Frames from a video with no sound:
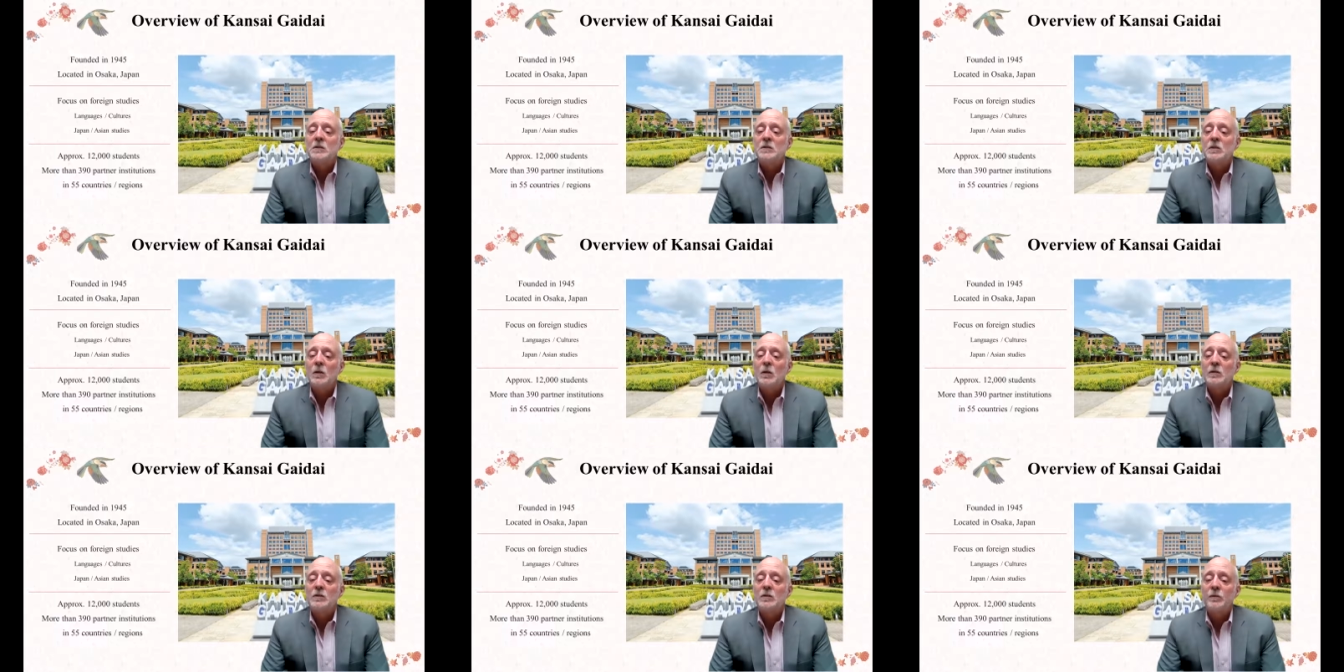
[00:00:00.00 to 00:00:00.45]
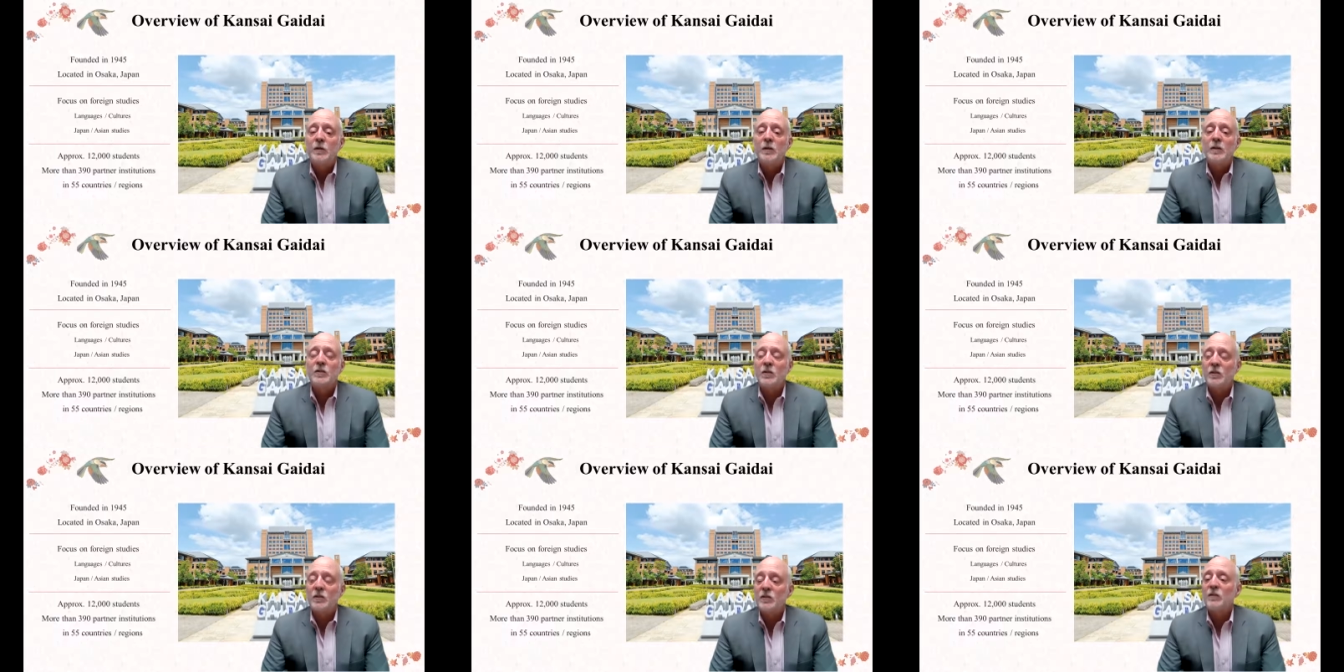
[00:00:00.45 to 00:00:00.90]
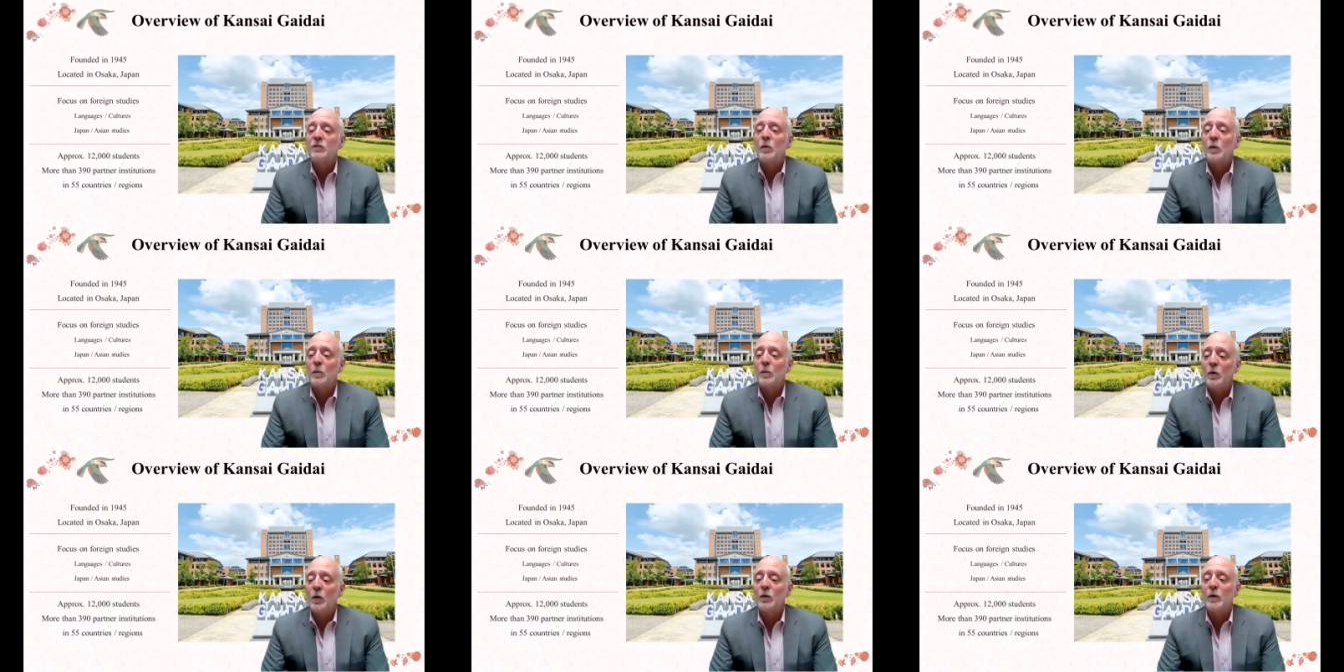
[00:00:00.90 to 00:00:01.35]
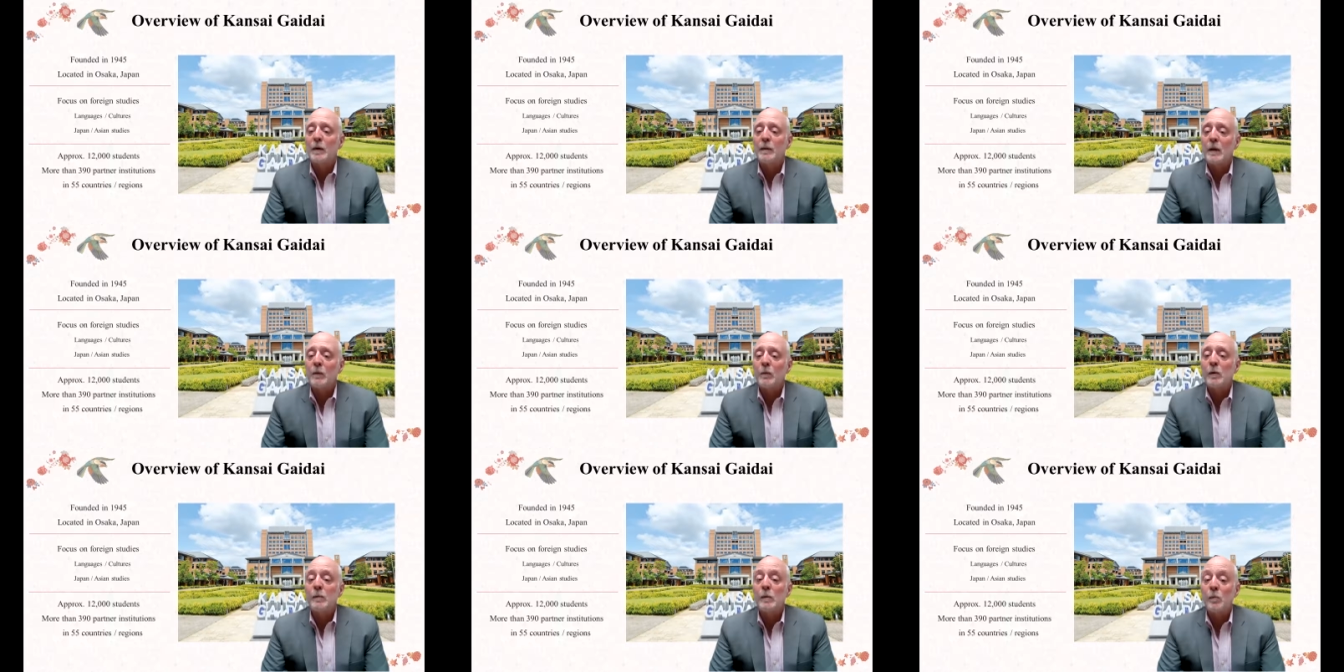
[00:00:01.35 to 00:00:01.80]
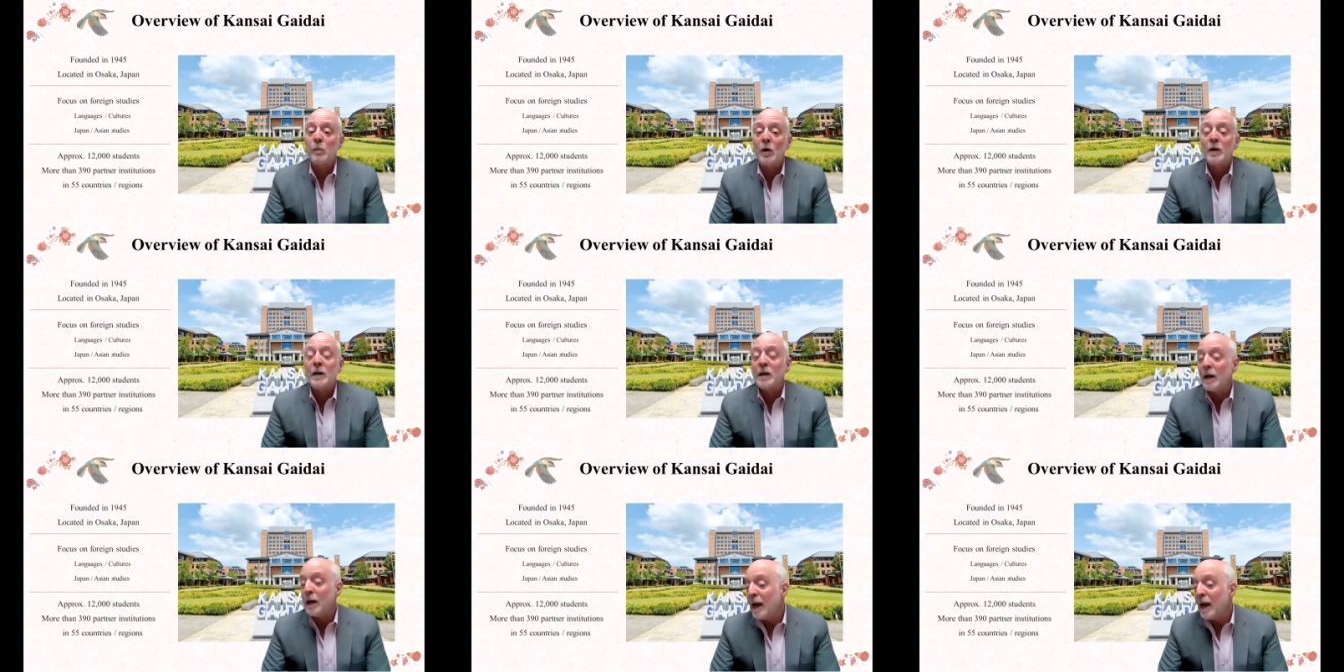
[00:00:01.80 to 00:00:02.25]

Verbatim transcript: So it's a very successful program that we've been running.